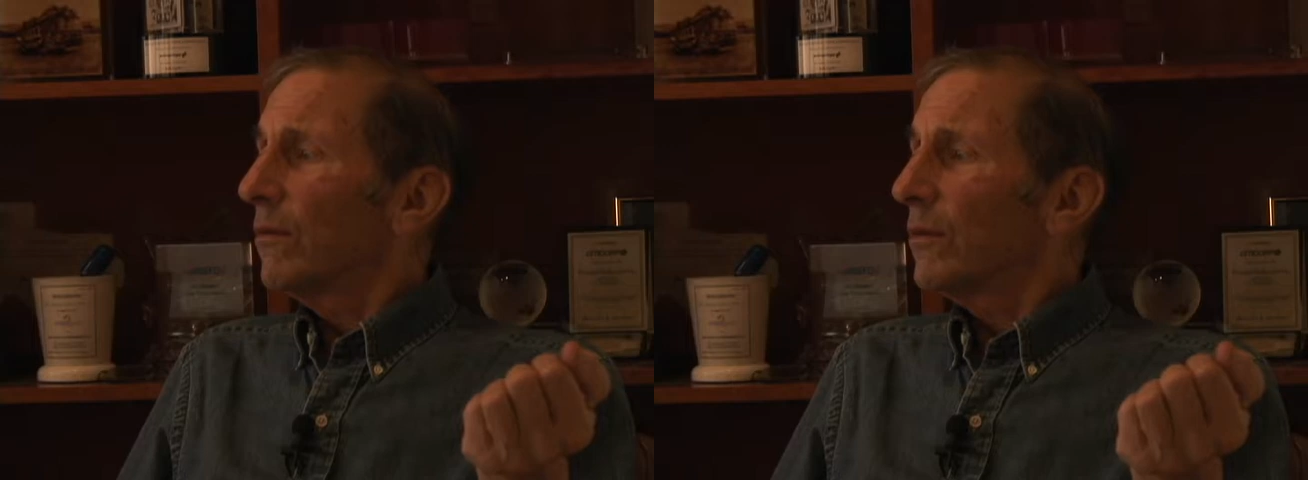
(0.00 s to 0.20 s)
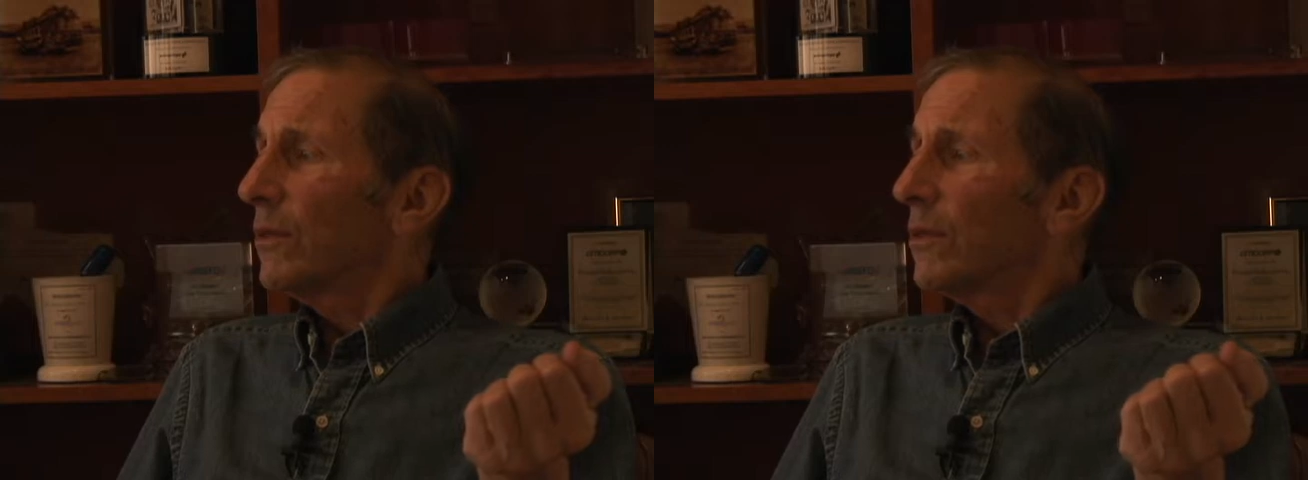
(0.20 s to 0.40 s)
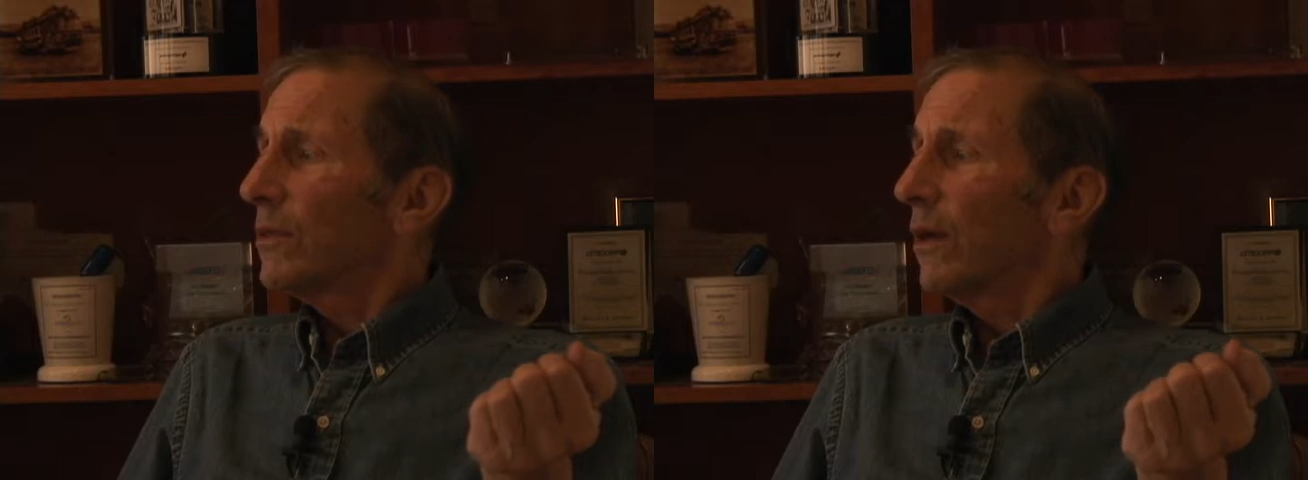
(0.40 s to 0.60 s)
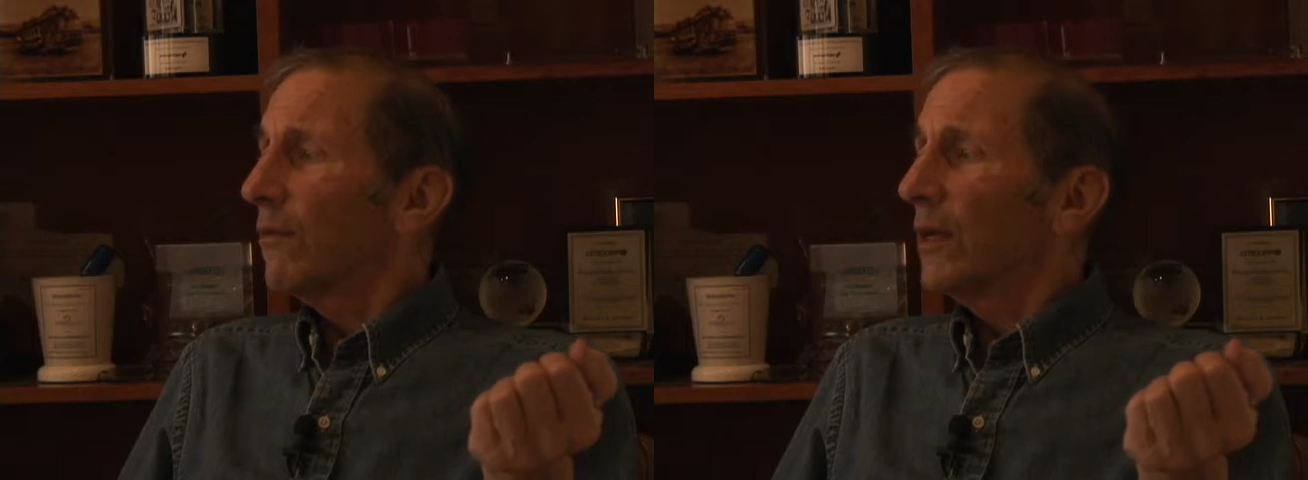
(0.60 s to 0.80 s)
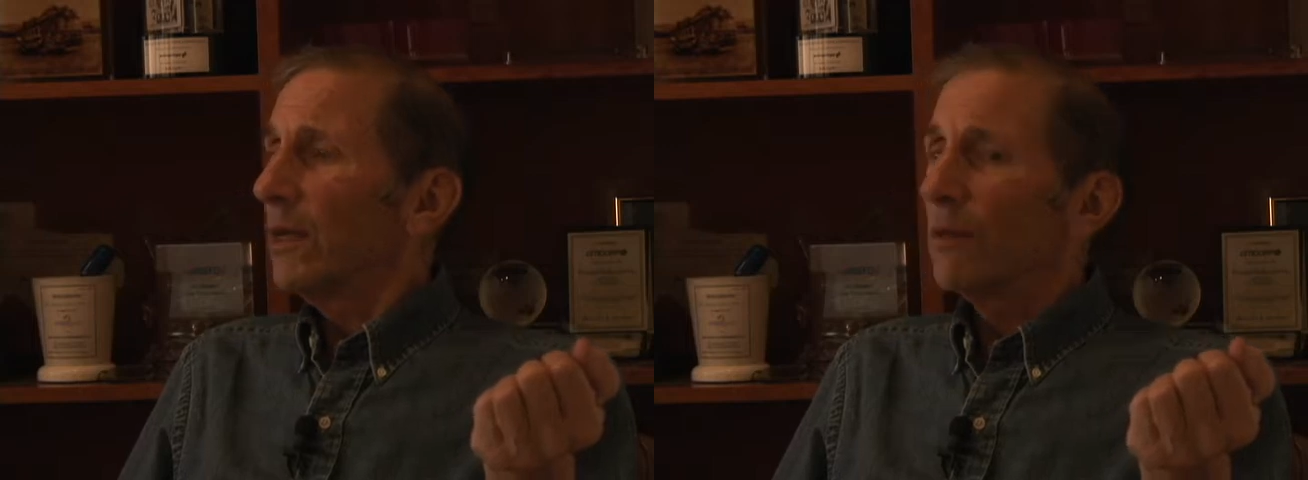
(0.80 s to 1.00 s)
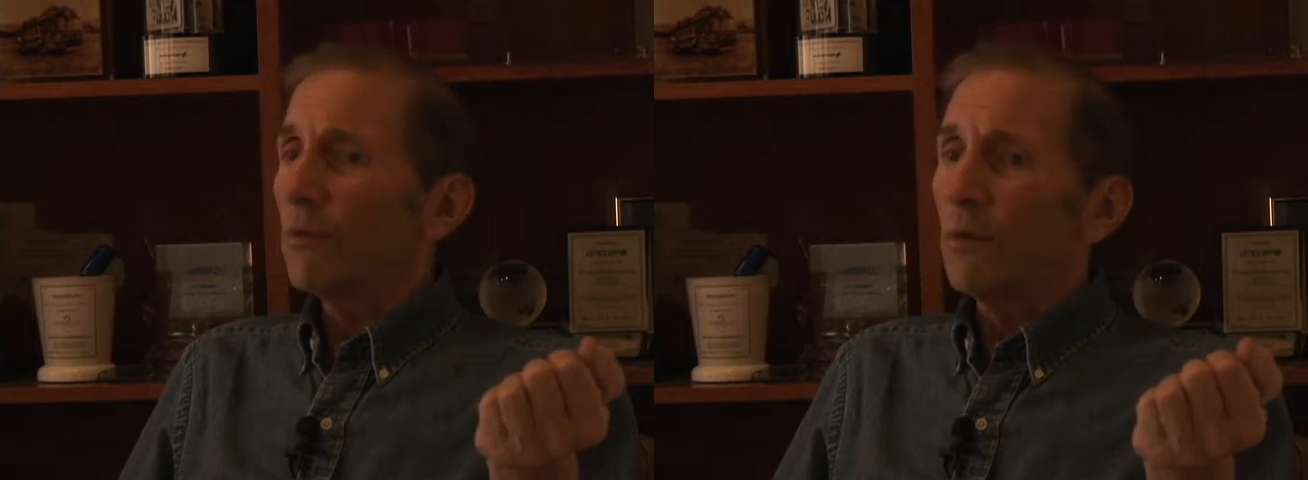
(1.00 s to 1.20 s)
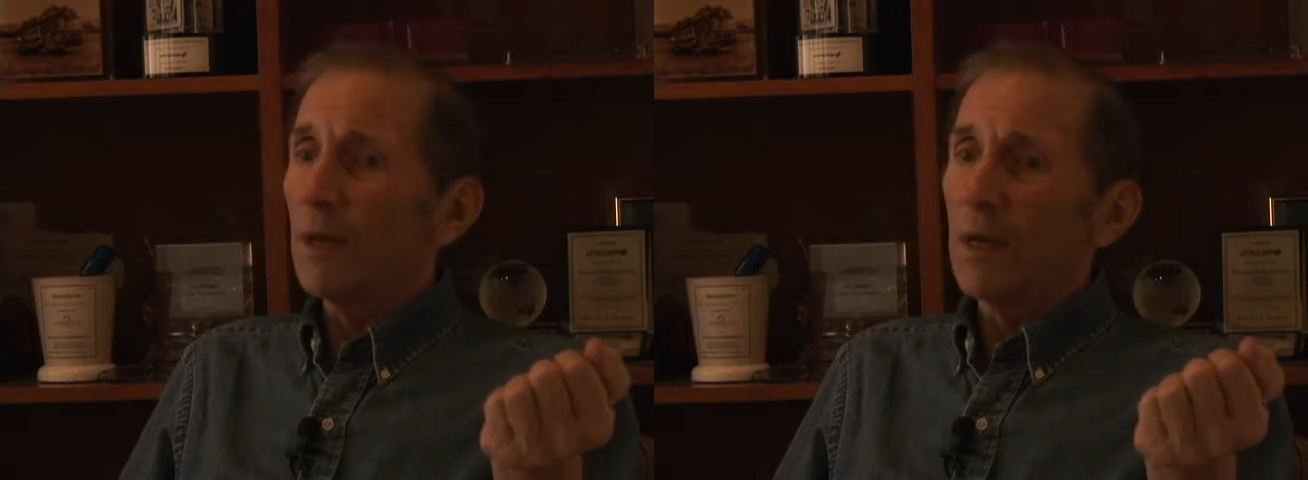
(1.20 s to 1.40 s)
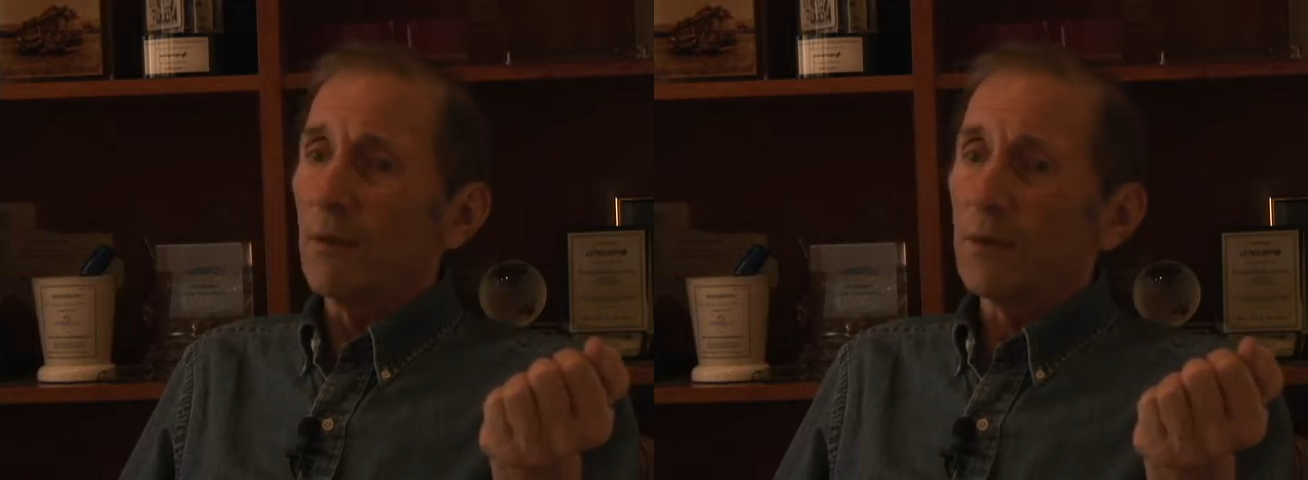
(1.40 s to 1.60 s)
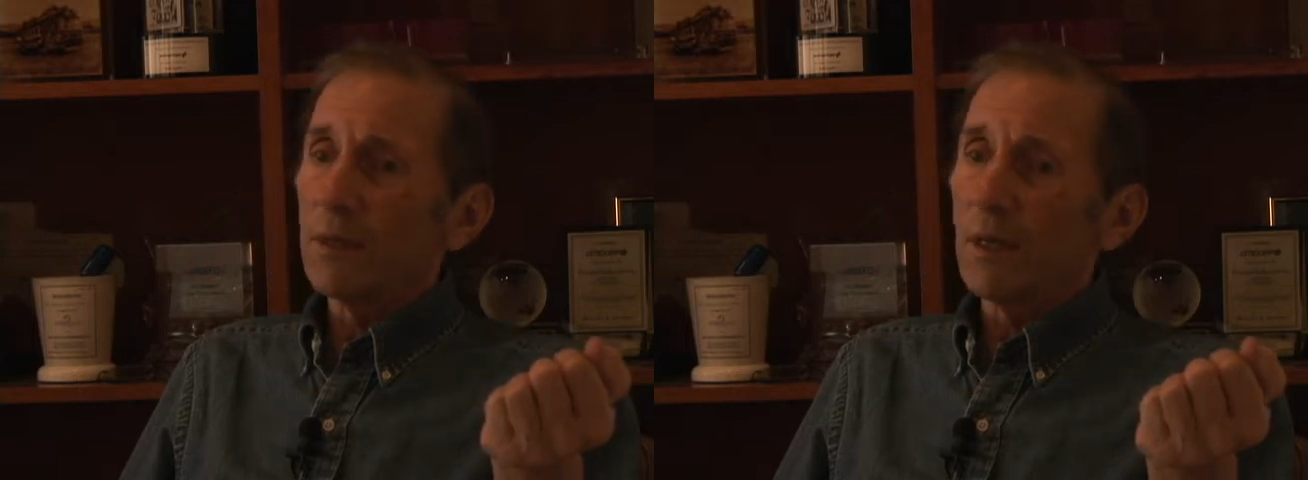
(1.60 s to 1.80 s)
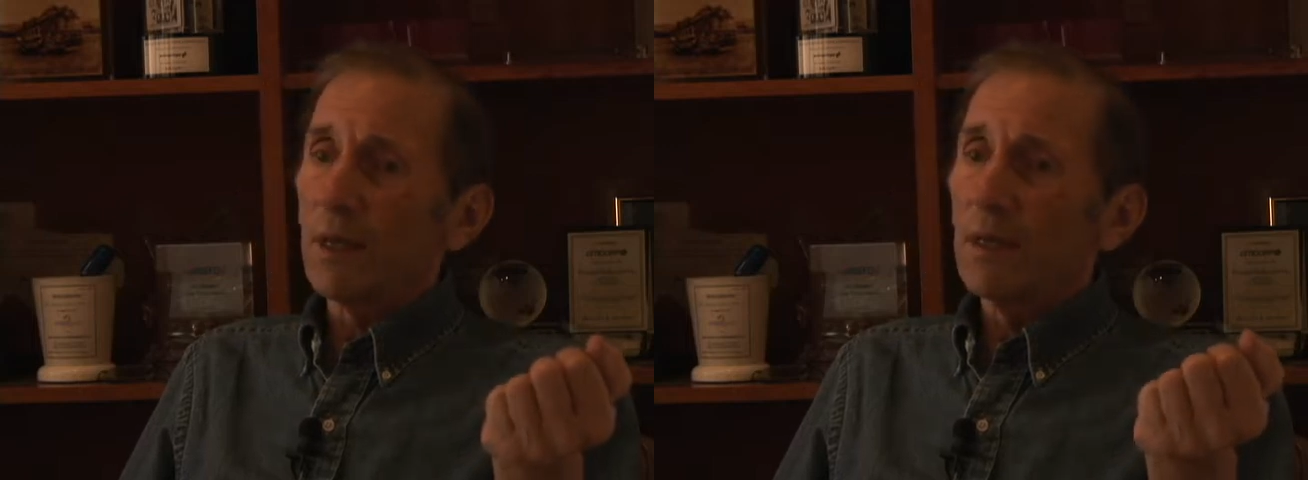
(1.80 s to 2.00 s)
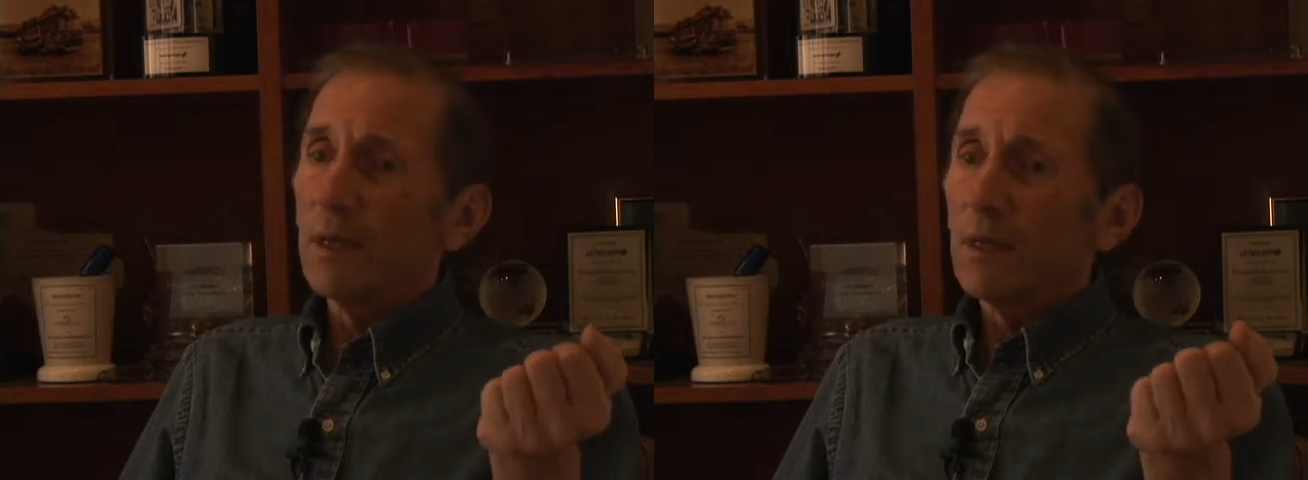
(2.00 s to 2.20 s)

seventy-three, I would okay. say.